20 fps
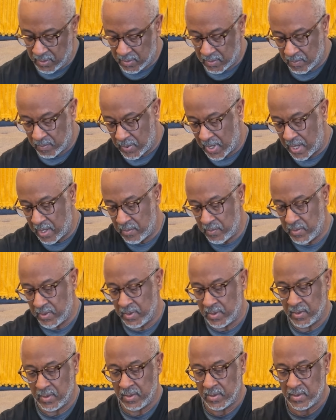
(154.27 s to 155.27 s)
bottom,
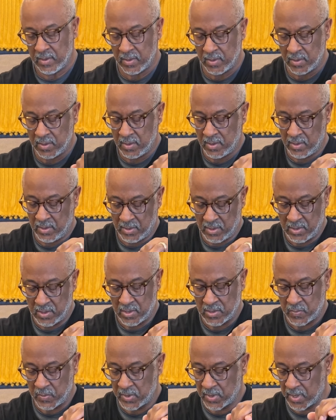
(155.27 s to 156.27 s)
it's
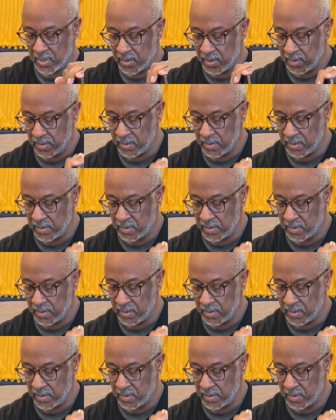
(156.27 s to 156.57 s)
pretty good.